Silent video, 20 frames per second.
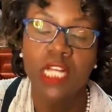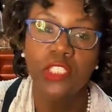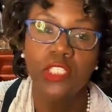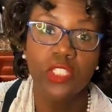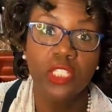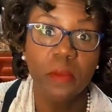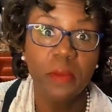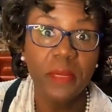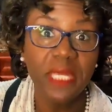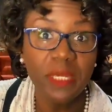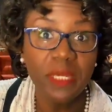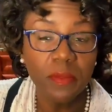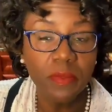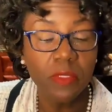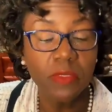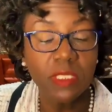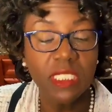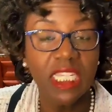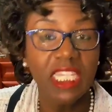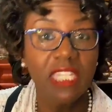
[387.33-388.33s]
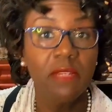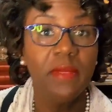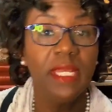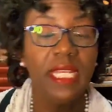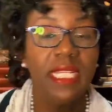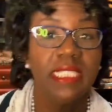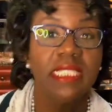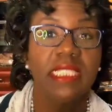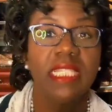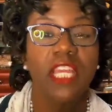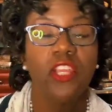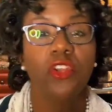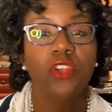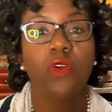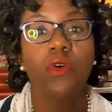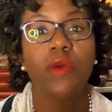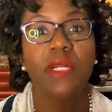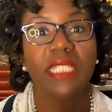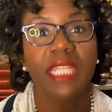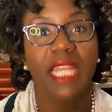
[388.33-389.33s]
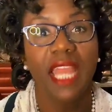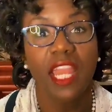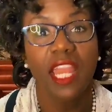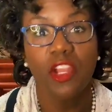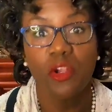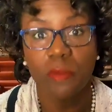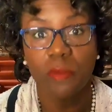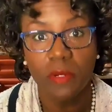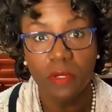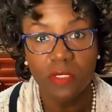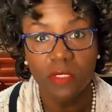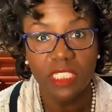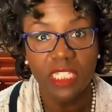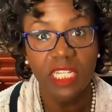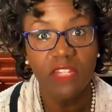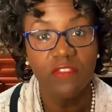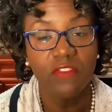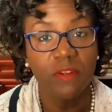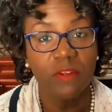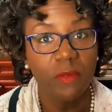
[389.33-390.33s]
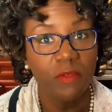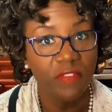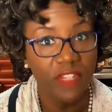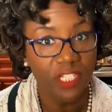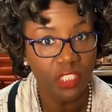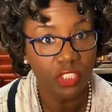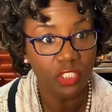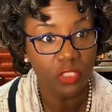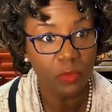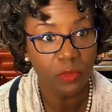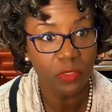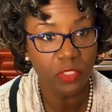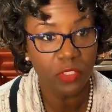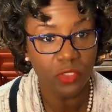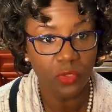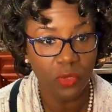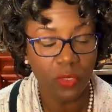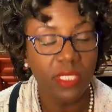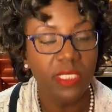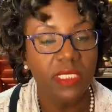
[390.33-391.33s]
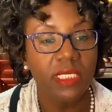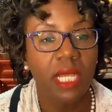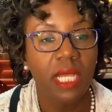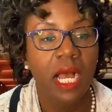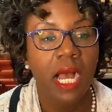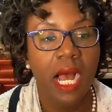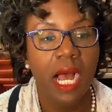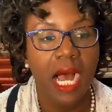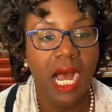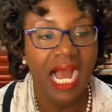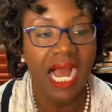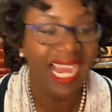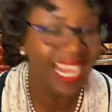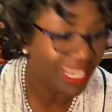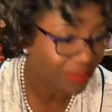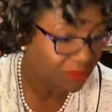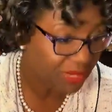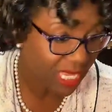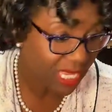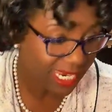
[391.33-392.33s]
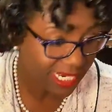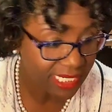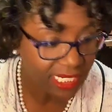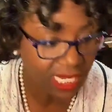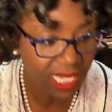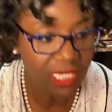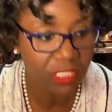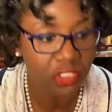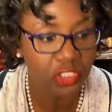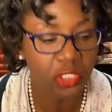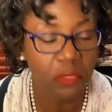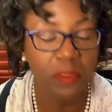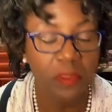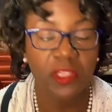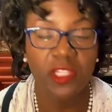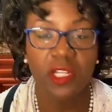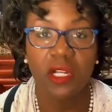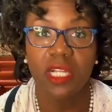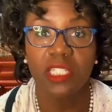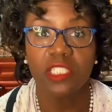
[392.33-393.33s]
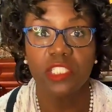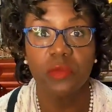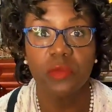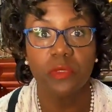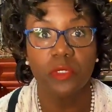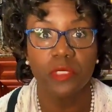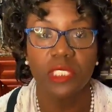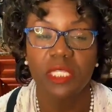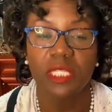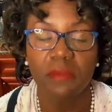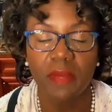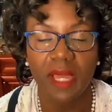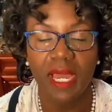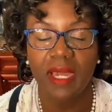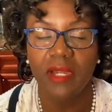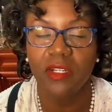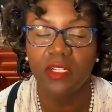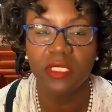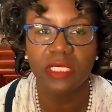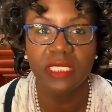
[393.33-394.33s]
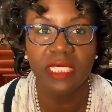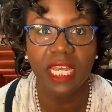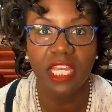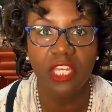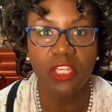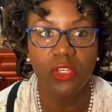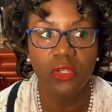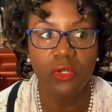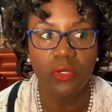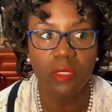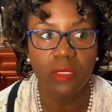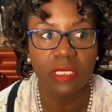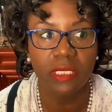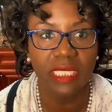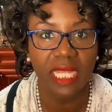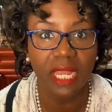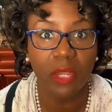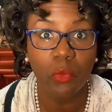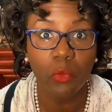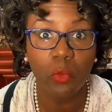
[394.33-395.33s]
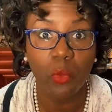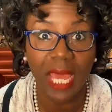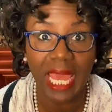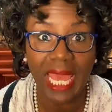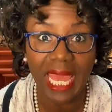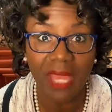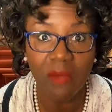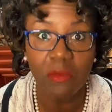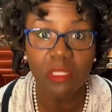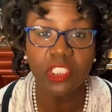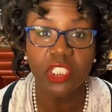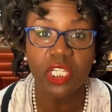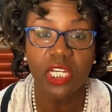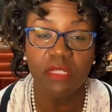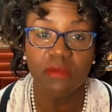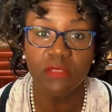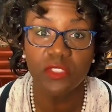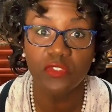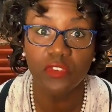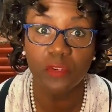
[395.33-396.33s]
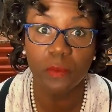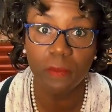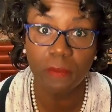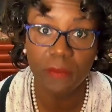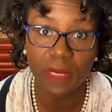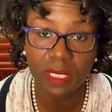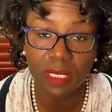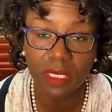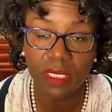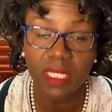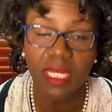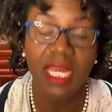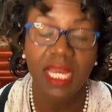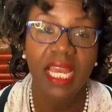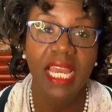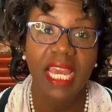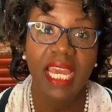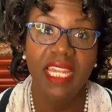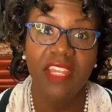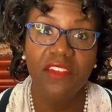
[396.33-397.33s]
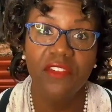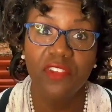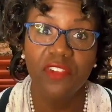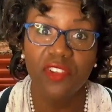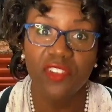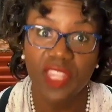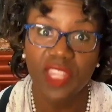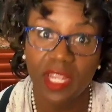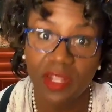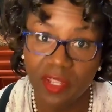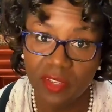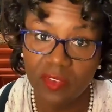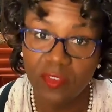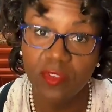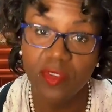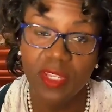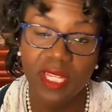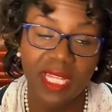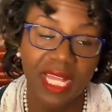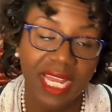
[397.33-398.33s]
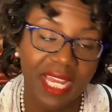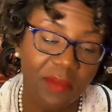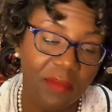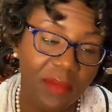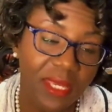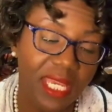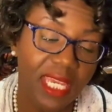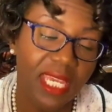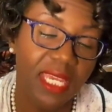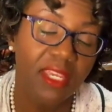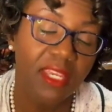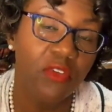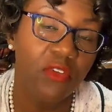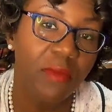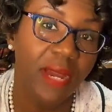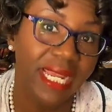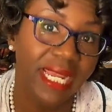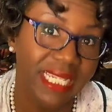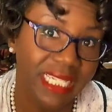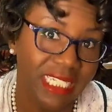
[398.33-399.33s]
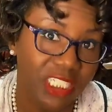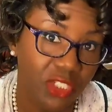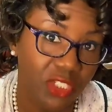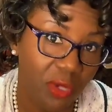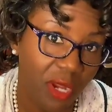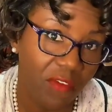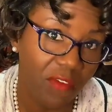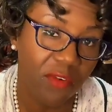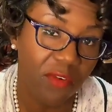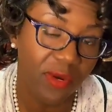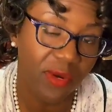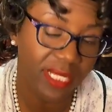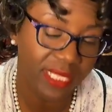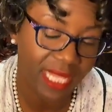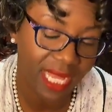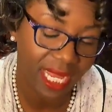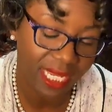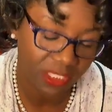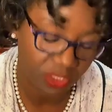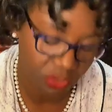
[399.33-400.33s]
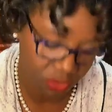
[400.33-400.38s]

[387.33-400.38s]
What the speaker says: So the pea protein means that you're going to get your protein from a vegetable source. I am not a doctor, but there are some protein powders that use like whey, which comes from milk. And if you're dairy-free like me, you might need to avoid that.